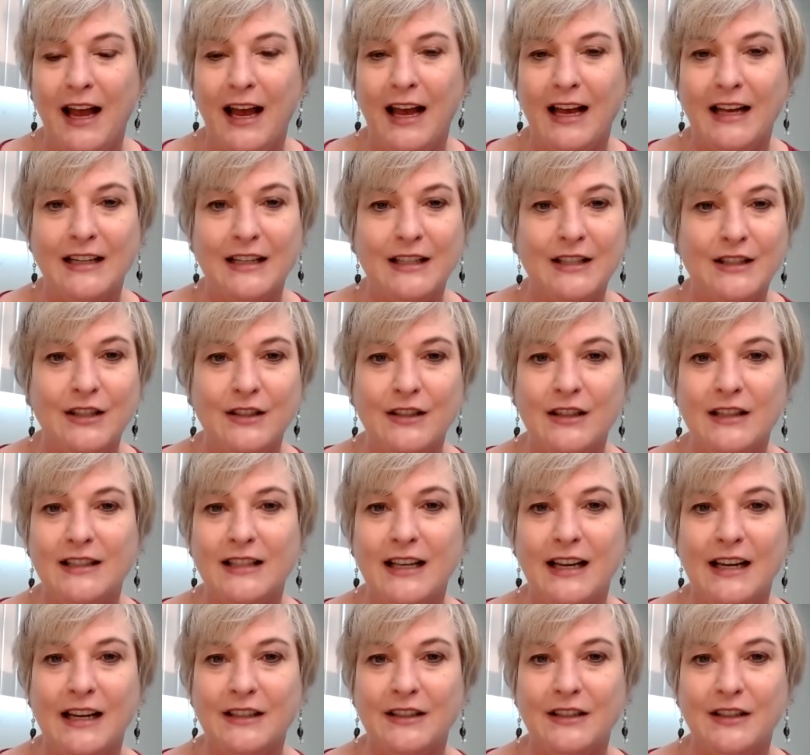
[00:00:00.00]
And as soon as
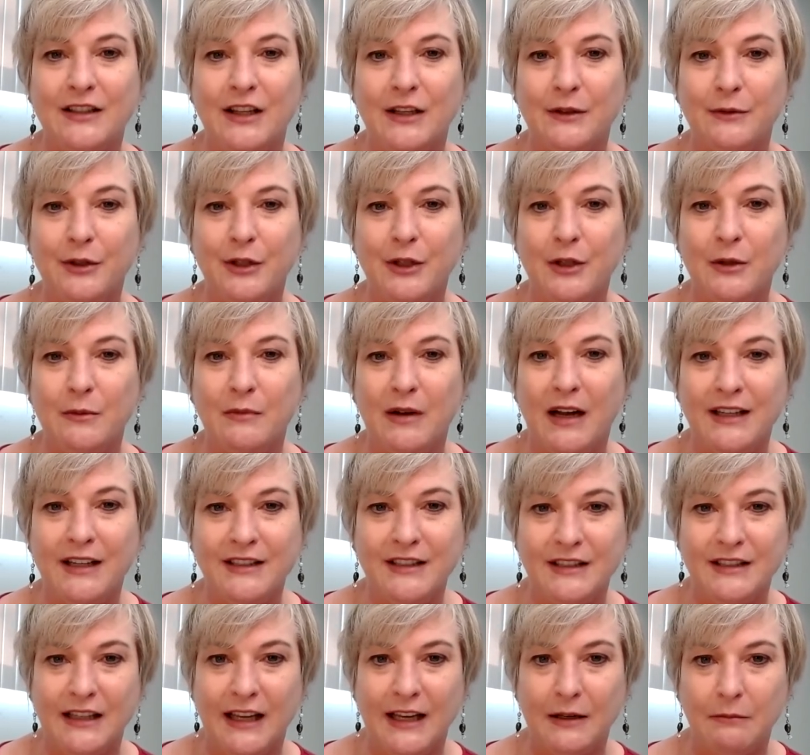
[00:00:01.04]
I entered the room, I
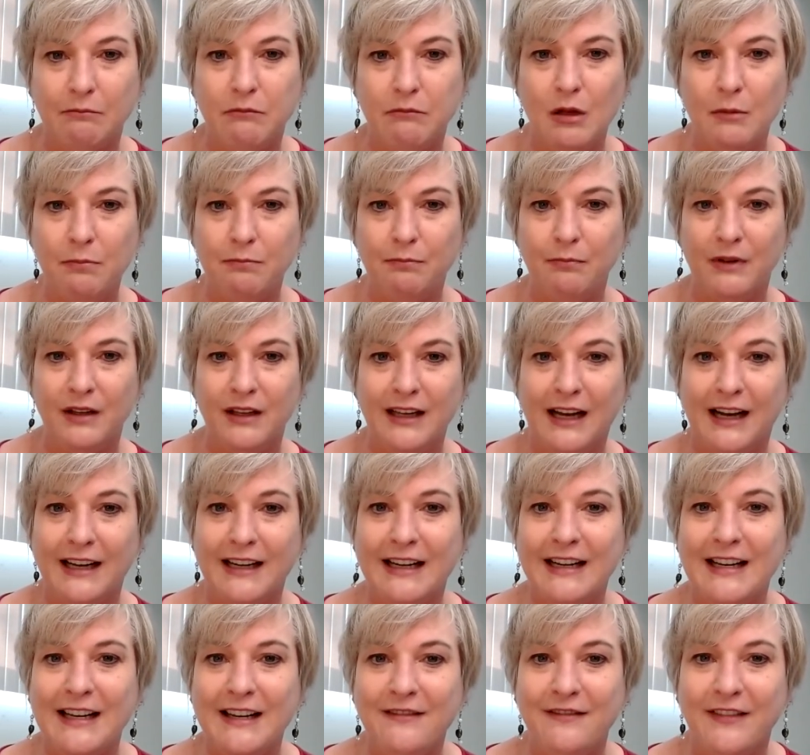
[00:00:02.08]
just like, whoop, got
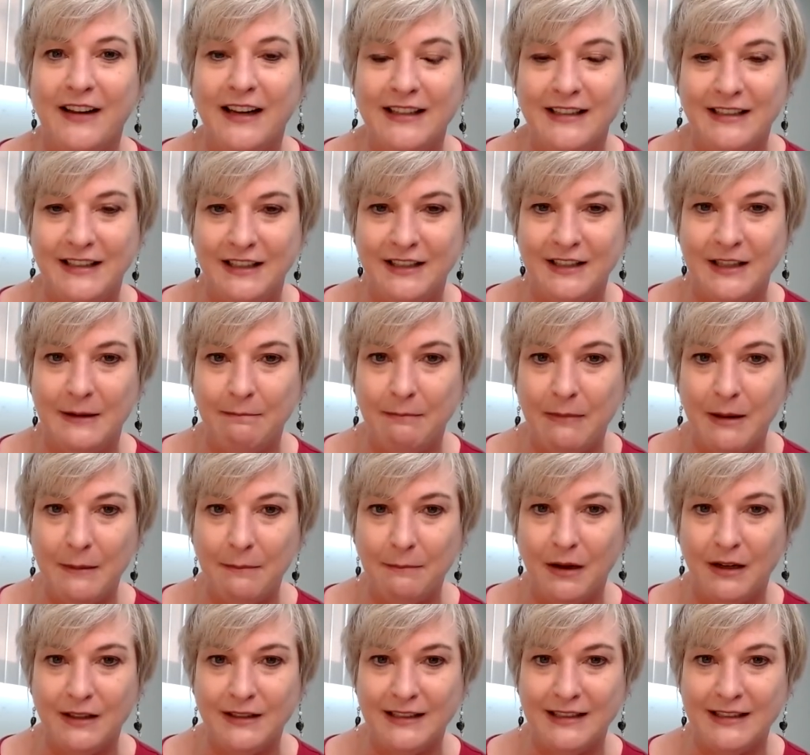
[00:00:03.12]
an invite to jump up
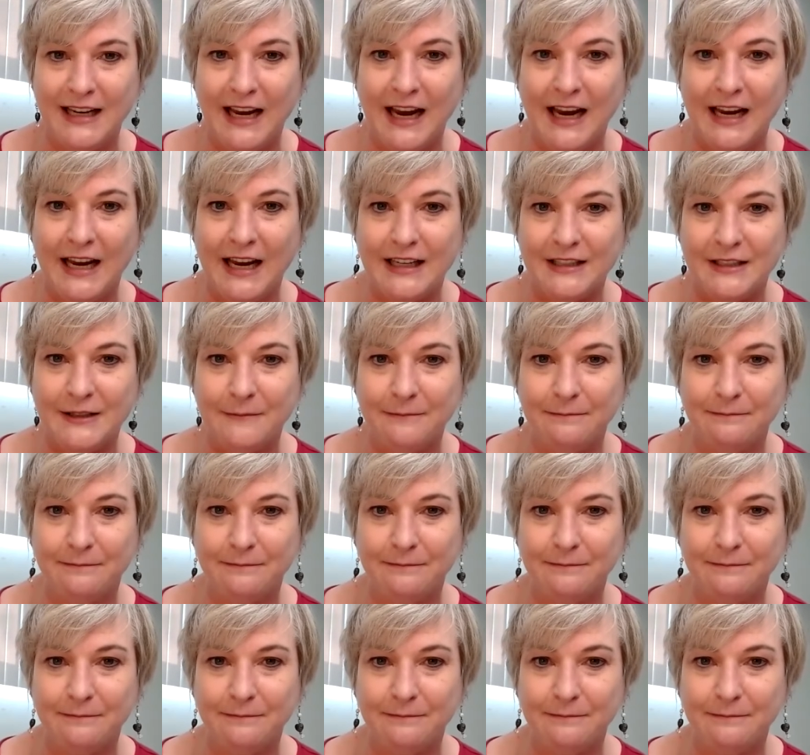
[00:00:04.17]
on stage.